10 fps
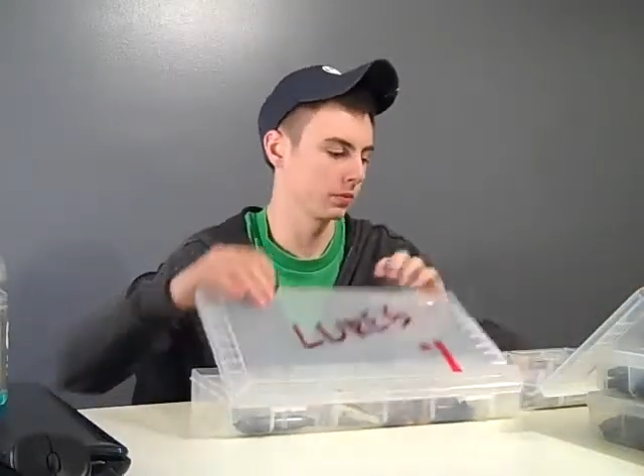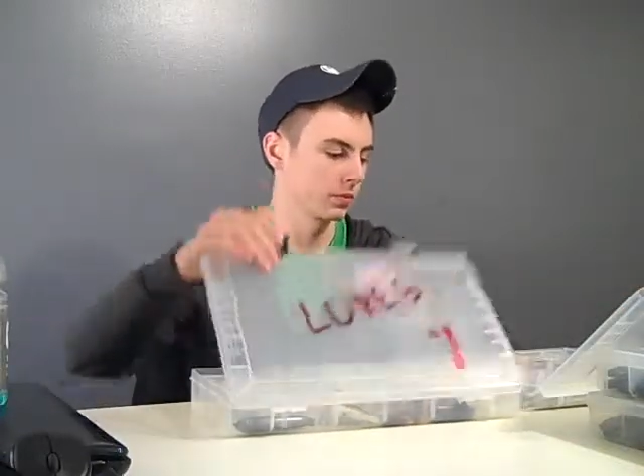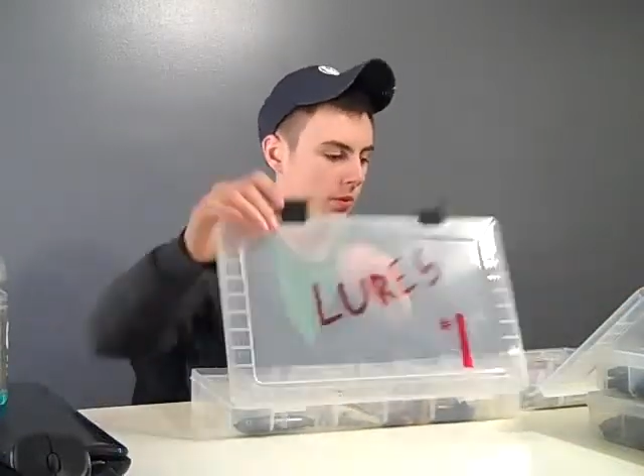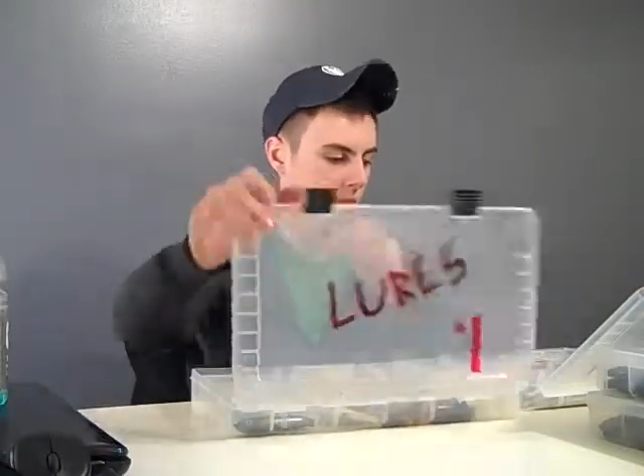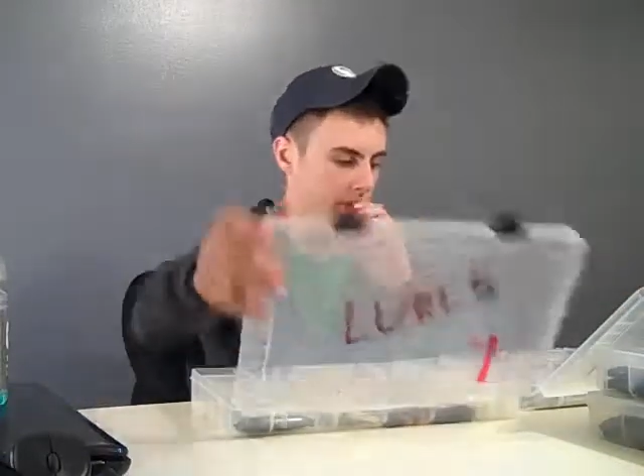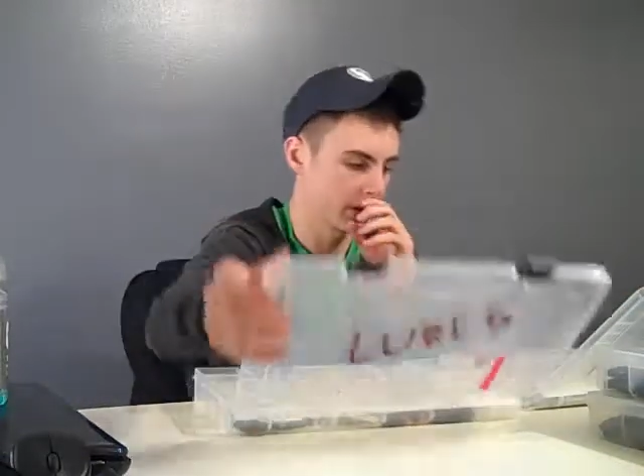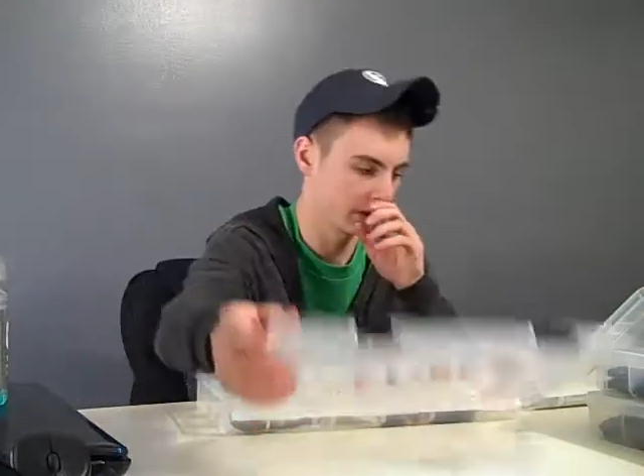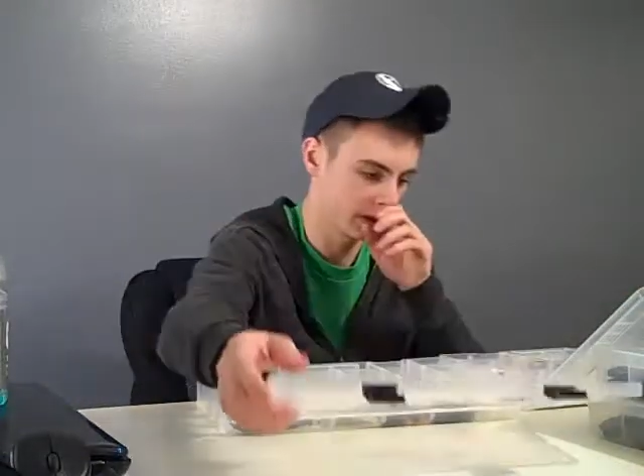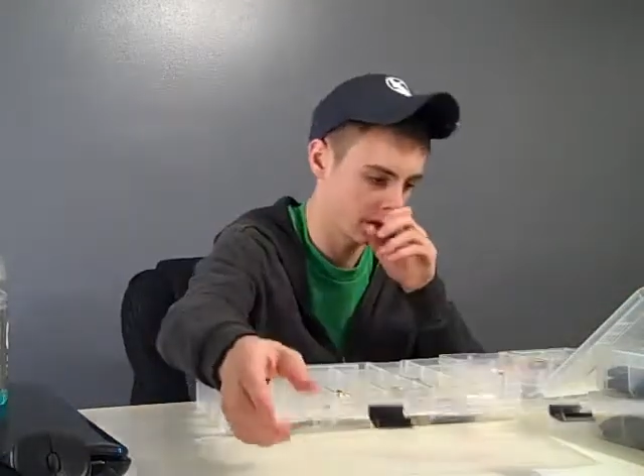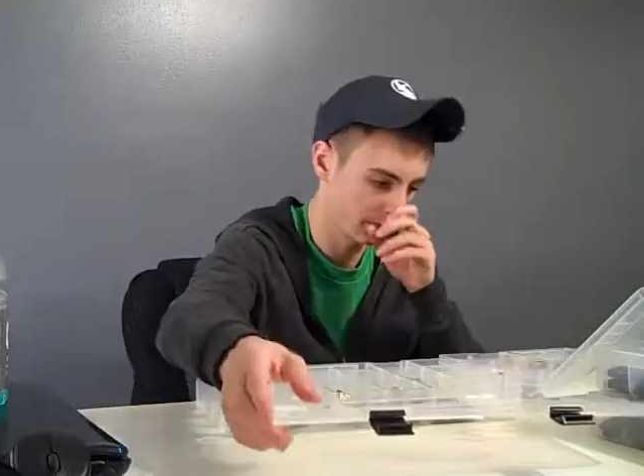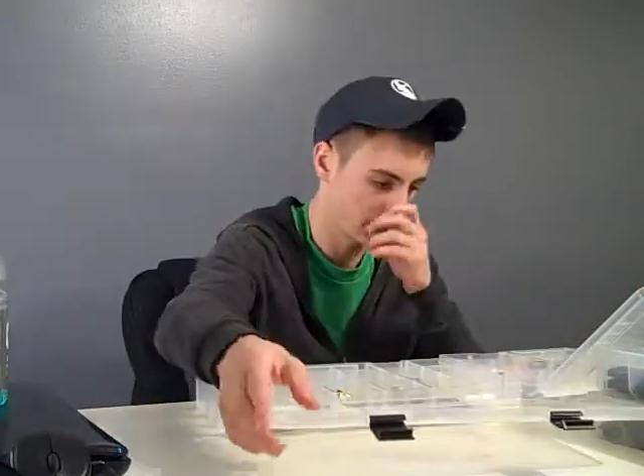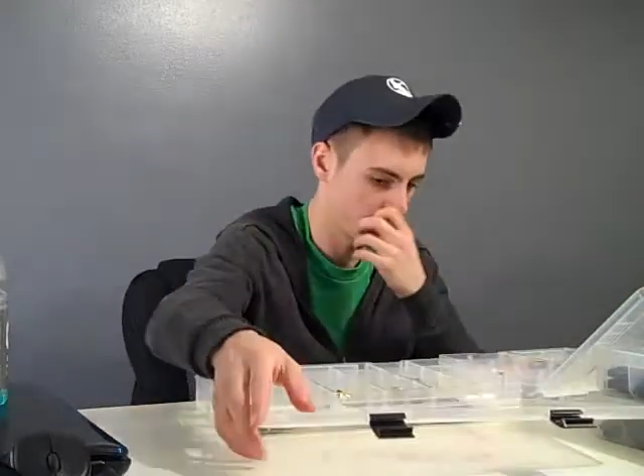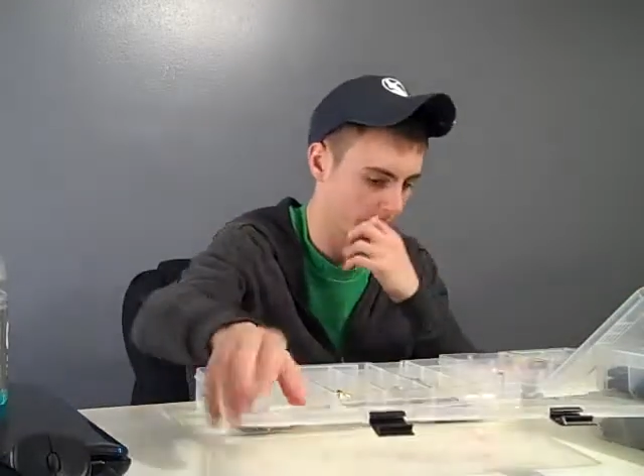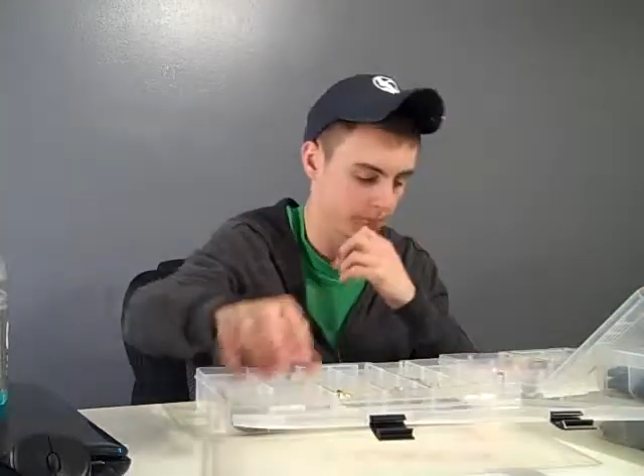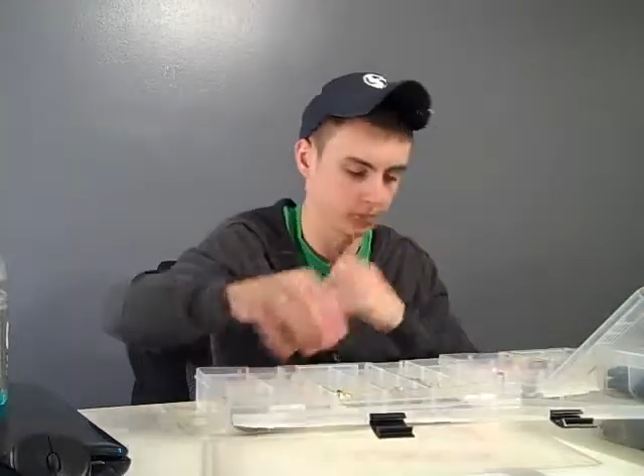Some of the things that I'm
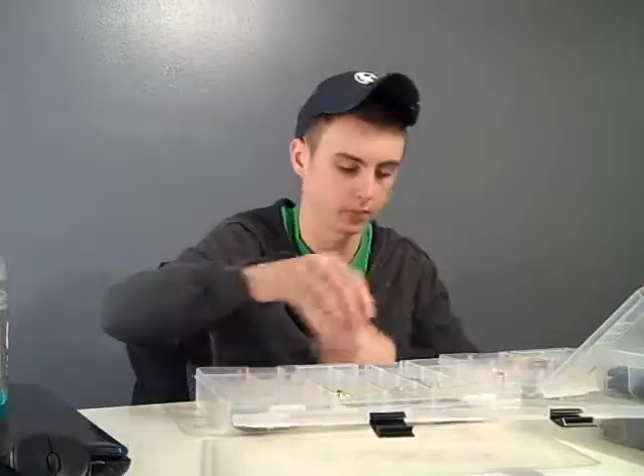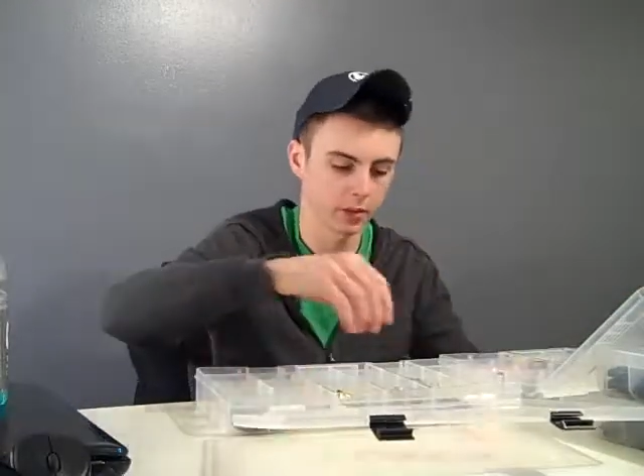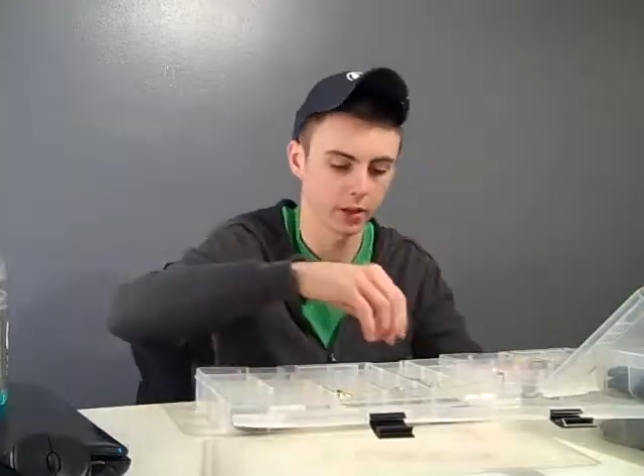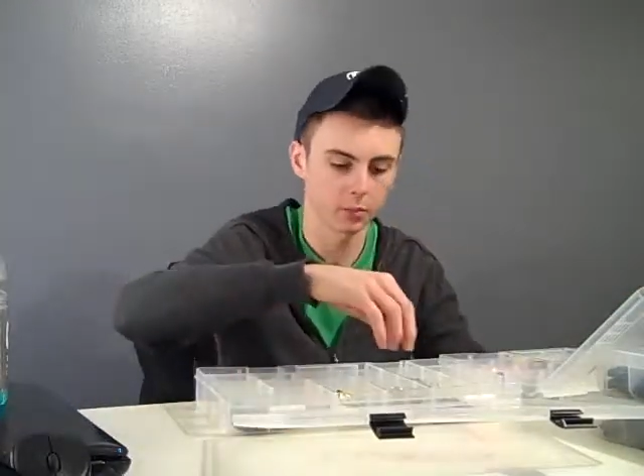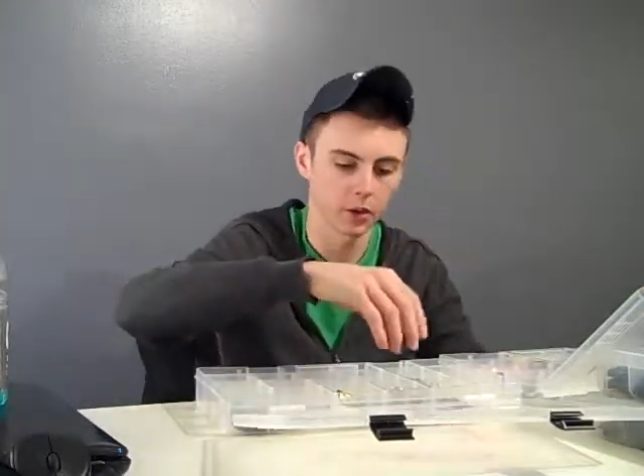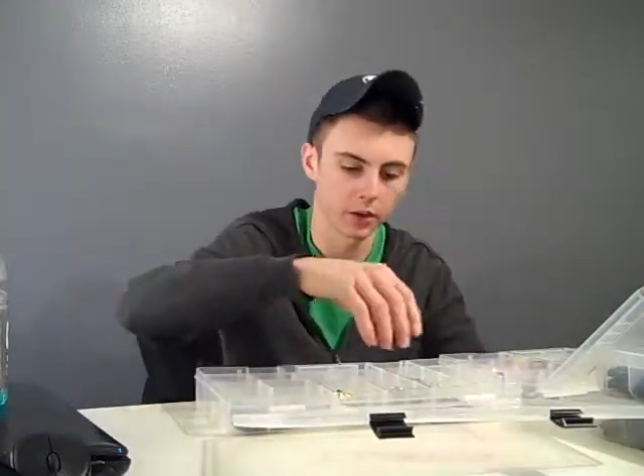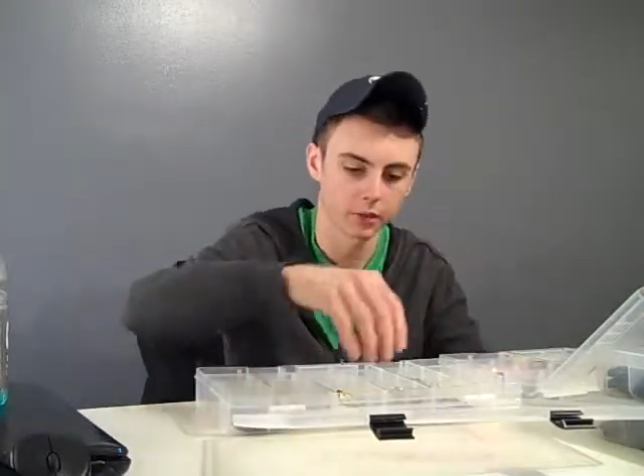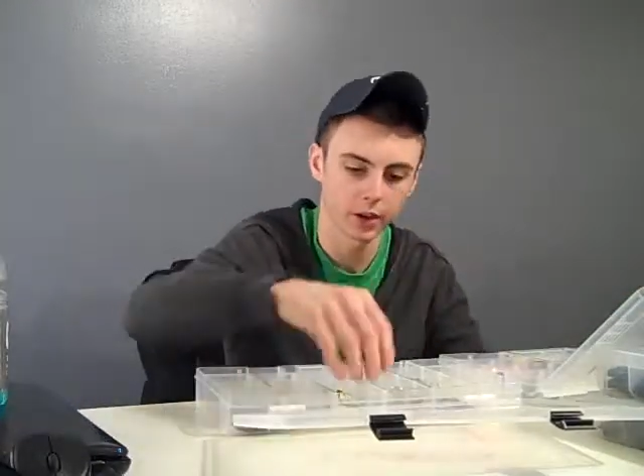running